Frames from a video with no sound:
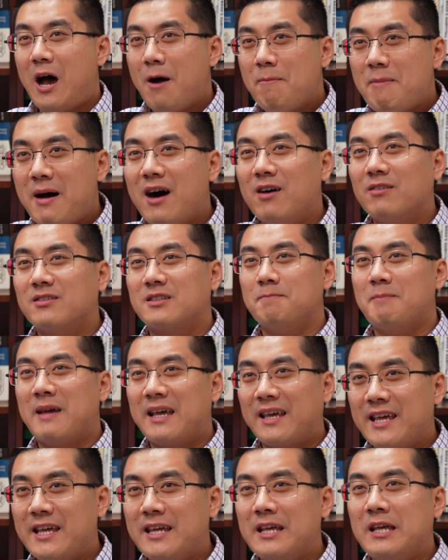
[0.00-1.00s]
about
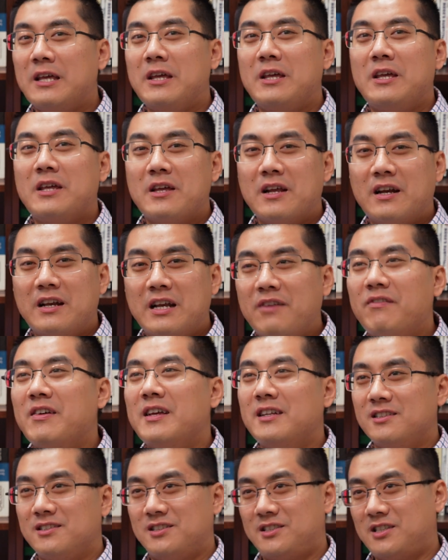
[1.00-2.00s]
making living
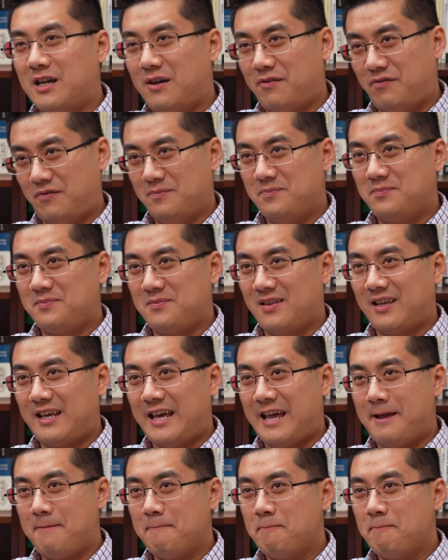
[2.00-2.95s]
stuff, okay?